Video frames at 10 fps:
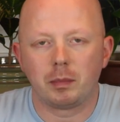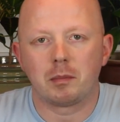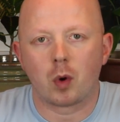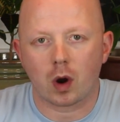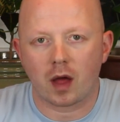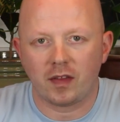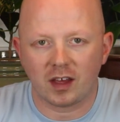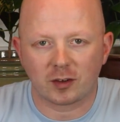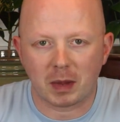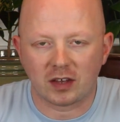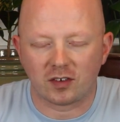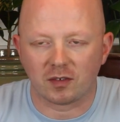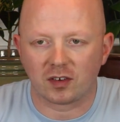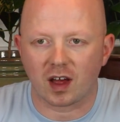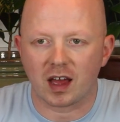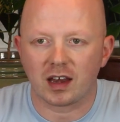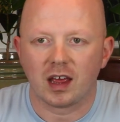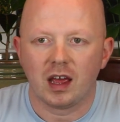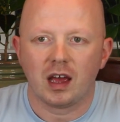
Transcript: bit more on the expensive side.